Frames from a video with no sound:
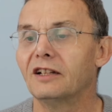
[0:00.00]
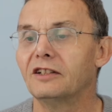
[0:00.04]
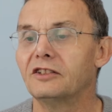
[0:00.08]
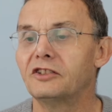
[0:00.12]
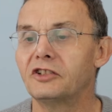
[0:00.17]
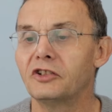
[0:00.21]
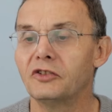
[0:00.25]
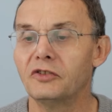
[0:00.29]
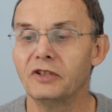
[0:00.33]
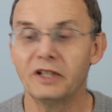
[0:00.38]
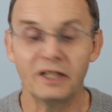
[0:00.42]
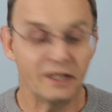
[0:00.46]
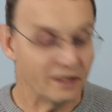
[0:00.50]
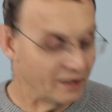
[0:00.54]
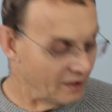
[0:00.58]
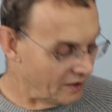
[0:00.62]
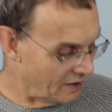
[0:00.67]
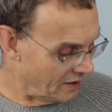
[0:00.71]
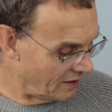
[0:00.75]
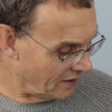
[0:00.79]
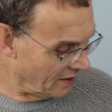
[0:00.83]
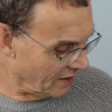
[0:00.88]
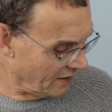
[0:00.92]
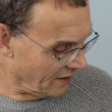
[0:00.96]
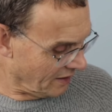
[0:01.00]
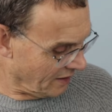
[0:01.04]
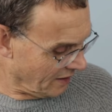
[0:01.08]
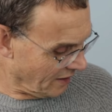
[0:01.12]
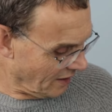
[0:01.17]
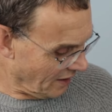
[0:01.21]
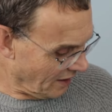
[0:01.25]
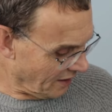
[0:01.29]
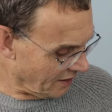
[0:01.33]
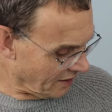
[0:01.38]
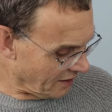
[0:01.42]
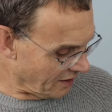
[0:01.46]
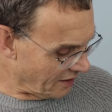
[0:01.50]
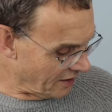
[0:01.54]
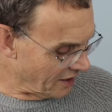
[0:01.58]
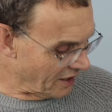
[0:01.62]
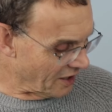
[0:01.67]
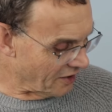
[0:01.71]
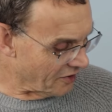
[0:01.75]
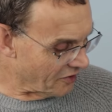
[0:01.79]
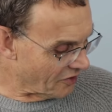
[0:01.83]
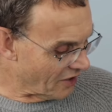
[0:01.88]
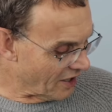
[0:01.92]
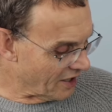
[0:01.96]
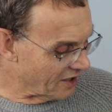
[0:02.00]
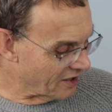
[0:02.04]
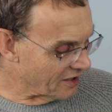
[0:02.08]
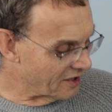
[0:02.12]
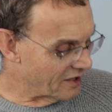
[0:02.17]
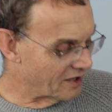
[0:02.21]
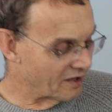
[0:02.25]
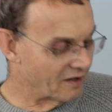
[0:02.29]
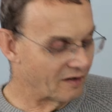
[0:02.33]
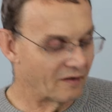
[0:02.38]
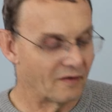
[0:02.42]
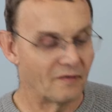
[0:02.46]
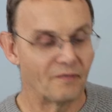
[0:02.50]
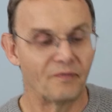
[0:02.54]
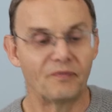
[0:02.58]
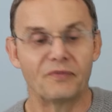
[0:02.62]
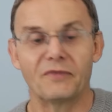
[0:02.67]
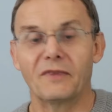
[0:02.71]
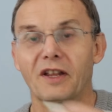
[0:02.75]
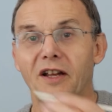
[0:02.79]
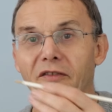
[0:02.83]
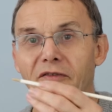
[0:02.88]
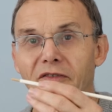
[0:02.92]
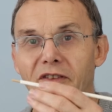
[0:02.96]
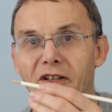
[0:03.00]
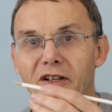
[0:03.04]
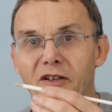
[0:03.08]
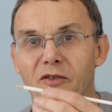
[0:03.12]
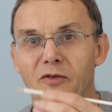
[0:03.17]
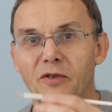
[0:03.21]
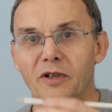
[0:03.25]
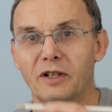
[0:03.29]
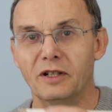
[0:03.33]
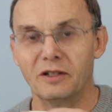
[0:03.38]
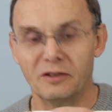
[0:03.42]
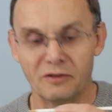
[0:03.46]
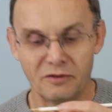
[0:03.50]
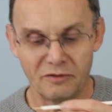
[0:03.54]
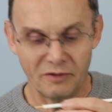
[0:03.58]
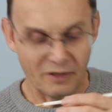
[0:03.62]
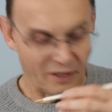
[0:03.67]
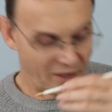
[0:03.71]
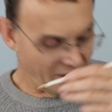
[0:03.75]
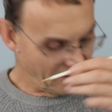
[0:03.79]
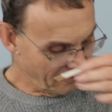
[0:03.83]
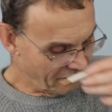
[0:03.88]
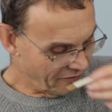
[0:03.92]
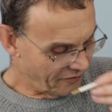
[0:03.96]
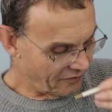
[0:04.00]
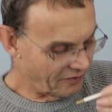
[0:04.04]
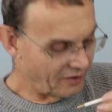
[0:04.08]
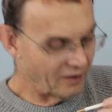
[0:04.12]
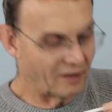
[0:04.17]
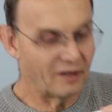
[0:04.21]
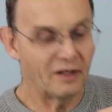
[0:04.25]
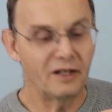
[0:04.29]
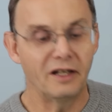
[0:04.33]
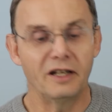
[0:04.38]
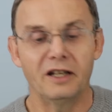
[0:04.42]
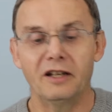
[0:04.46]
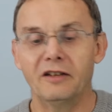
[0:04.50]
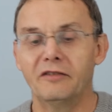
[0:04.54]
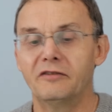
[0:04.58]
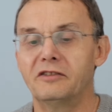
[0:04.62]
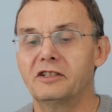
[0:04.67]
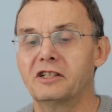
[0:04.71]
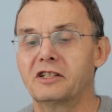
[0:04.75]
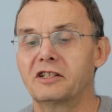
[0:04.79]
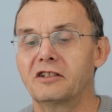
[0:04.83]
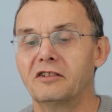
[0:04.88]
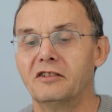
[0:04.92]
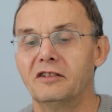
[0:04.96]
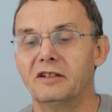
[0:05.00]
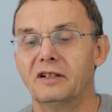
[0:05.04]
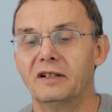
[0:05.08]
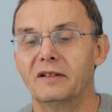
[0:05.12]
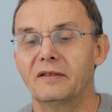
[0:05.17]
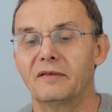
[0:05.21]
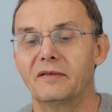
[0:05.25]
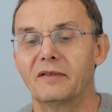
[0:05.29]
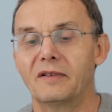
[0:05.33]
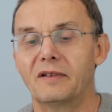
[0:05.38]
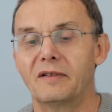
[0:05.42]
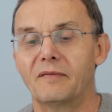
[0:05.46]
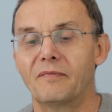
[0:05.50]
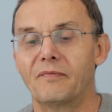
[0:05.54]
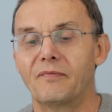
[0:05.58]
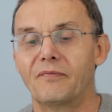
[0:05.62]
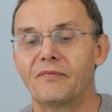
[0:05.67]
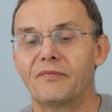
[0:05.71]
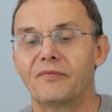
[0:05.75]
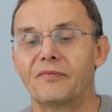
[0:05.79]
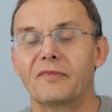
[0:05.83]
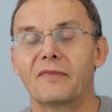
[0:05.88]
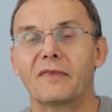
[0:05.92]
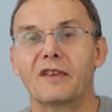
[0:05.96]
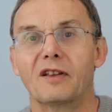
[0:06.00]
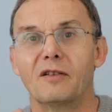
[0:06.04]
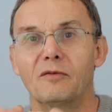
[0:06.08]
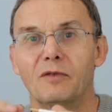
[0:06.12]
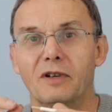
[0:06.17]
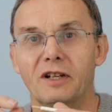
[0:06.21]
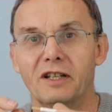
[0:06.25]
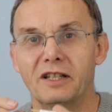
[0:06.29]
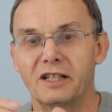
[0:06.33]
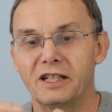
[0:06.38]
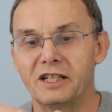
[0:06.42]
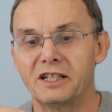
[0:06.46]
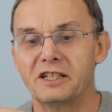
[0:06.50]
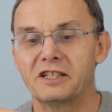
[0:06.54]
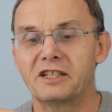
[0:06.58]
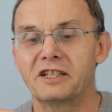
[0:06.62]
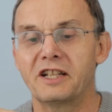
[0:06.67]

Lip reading: join. And at the other end of the quill, you've just got one of these